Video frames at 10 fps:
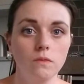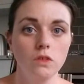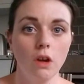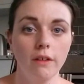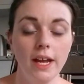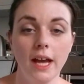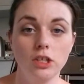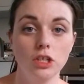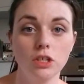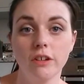Sorry, I
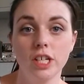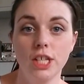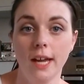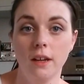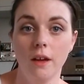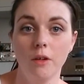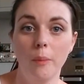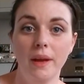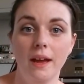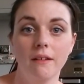just saw a shadow
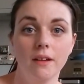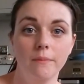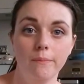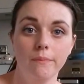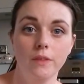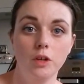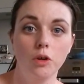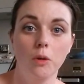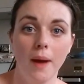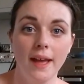appear at the
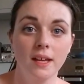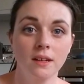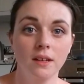doorway.